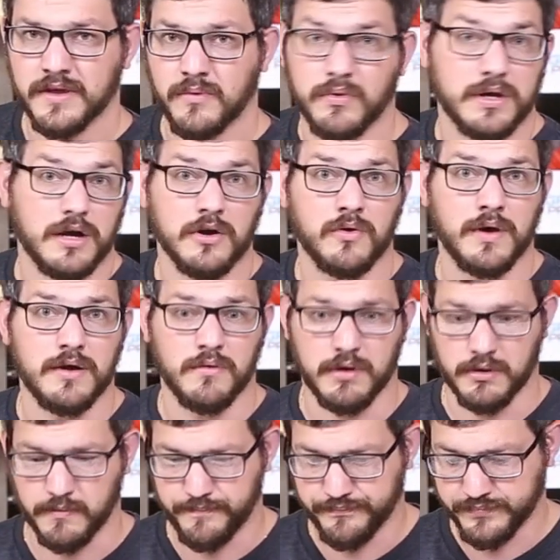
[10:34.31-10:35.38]
Work out quite
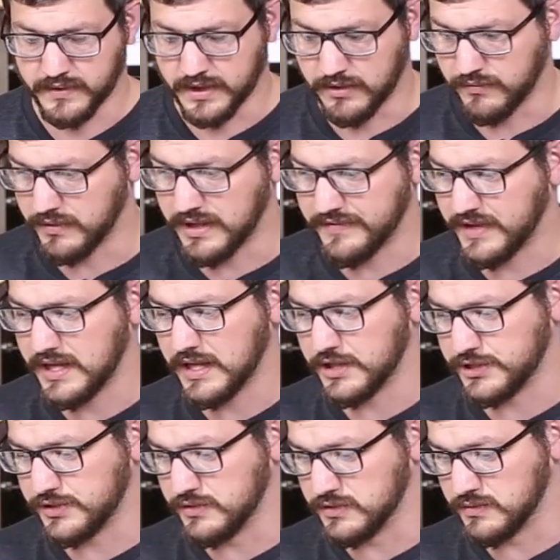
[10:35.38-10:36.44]
well. I don't really have any
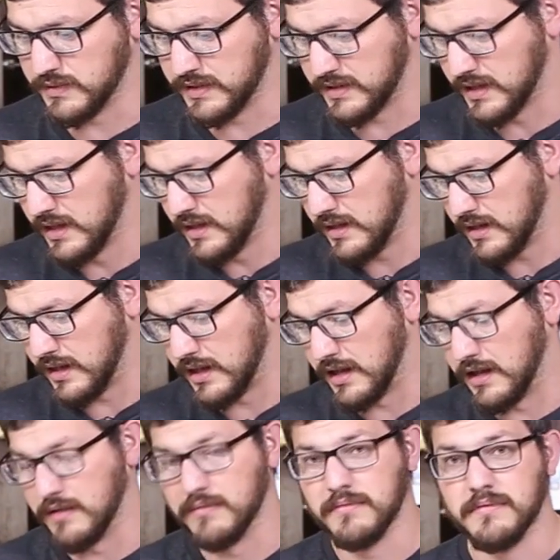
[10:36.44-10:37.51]
issues with
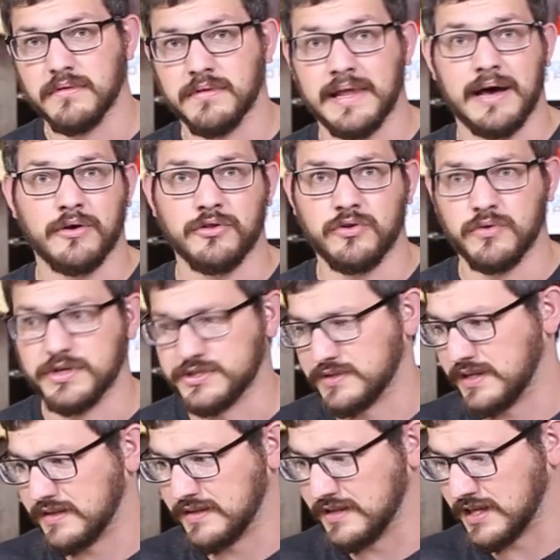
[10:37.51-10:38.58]
loud noise or
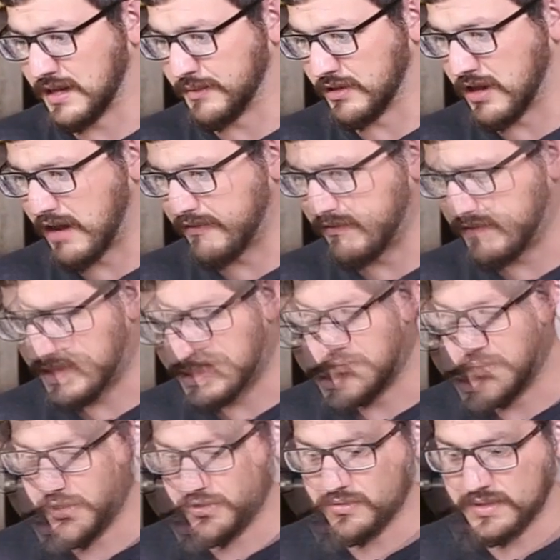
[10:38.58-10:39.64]
anything coming off of it,
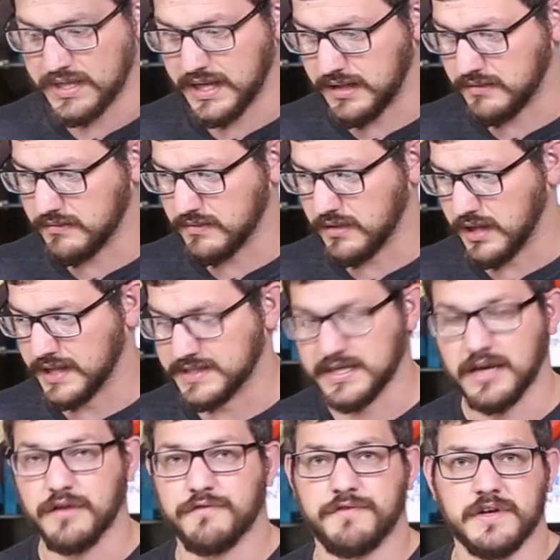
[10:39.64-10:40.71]
but you get a
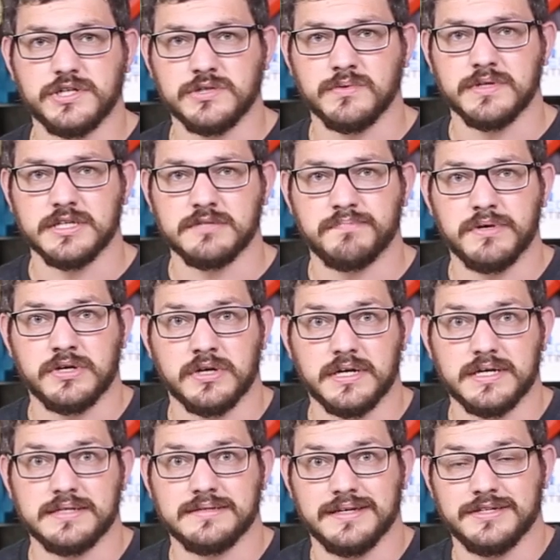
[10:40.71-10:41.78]
ton of features with this
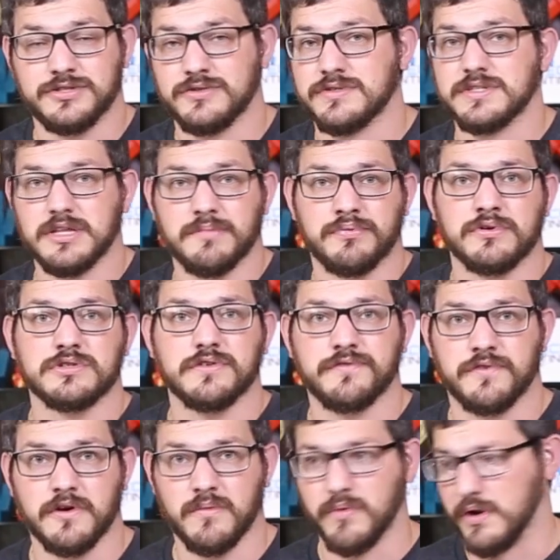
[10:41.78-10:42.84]
because it's using the Prusa
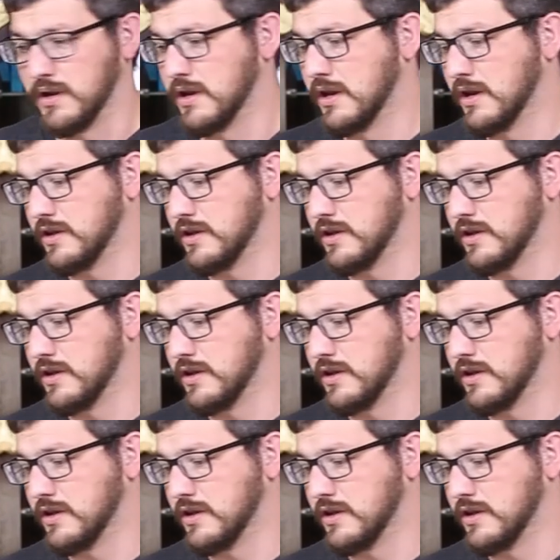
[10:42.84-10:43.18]
firmware.